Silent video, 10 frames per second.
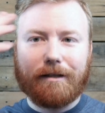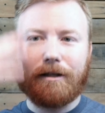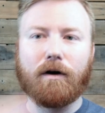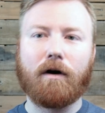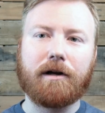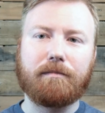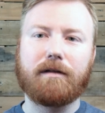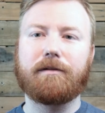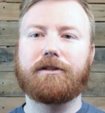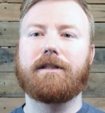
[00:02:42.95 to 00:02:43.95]
you know, all your
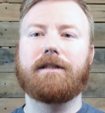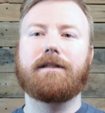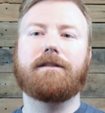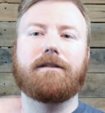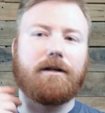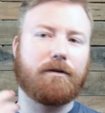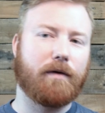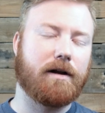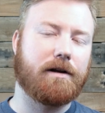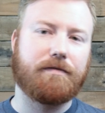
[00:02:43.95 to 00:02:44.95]
blemishes, you know, the
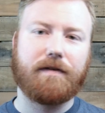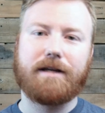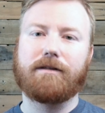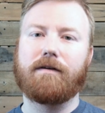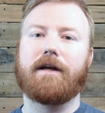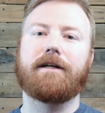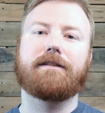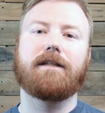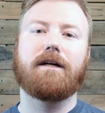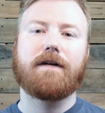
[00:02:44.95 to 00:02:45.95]
red on your face, all that good
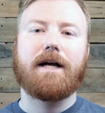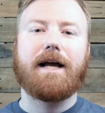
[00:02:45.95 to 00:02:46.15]
stuff,